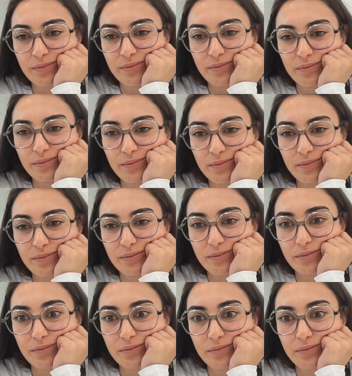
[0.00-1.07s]
Since this is
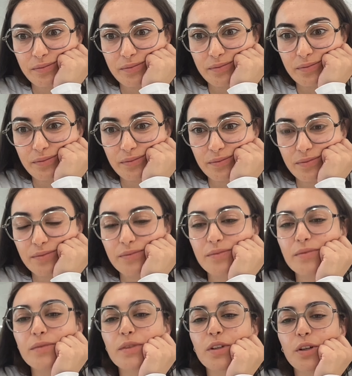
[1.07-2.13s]
like a prototype,
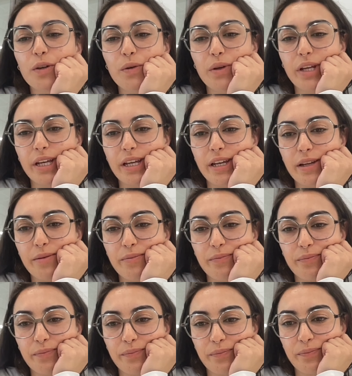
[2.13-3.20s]
it's not working.
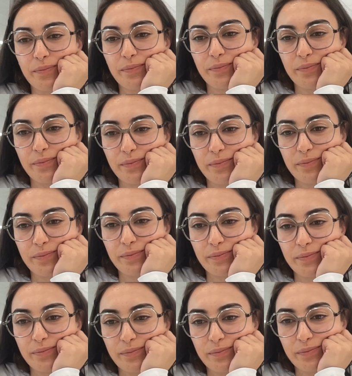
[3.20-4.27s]
It's just showing
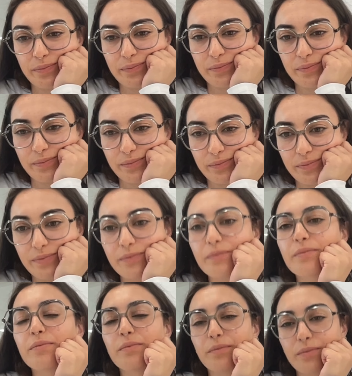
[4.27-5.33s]
how the user can
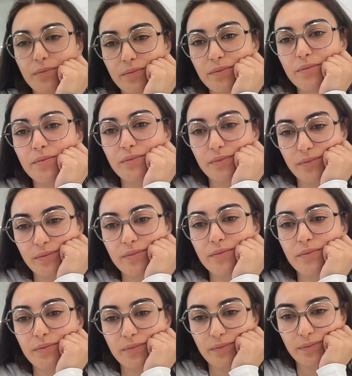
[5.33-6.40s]
interact with the app.
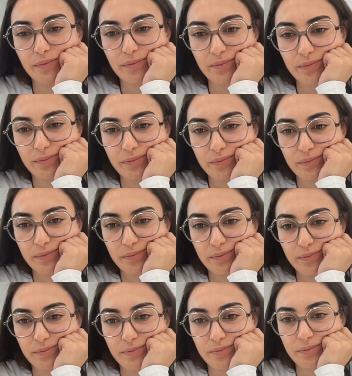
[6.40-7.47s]
So
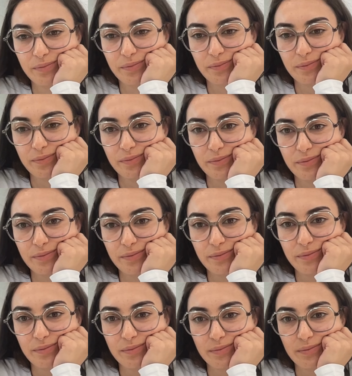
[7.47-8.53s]
after doing this,
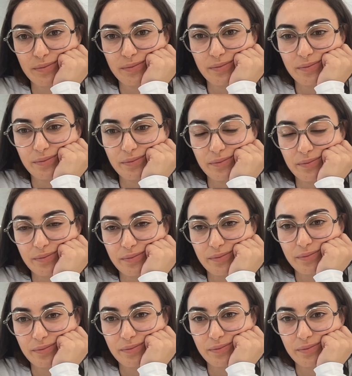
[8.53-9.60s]
when you're
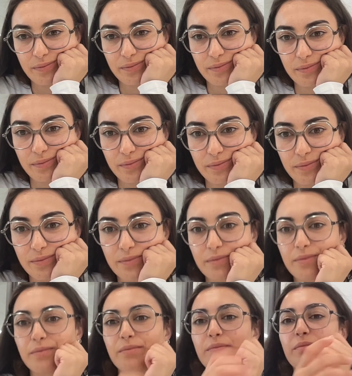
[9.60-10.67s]
in this type
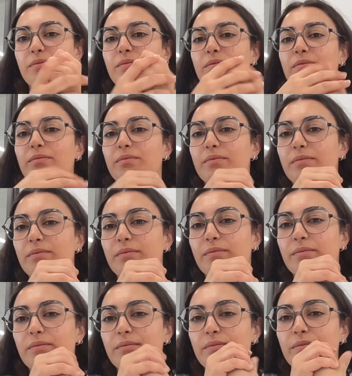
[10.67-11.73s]
of recipe app,
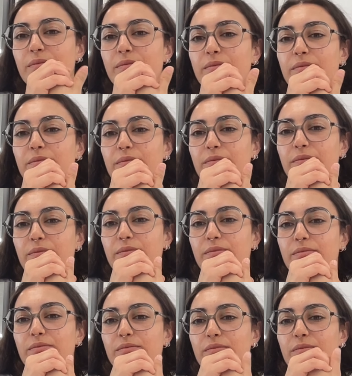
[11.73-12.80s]
what type of filters do
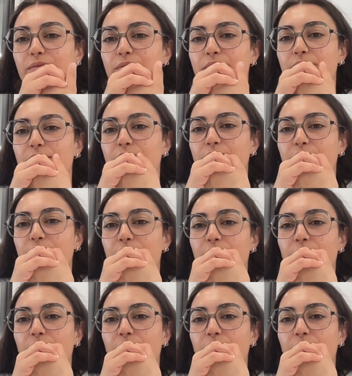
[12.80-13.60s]
you expect to see?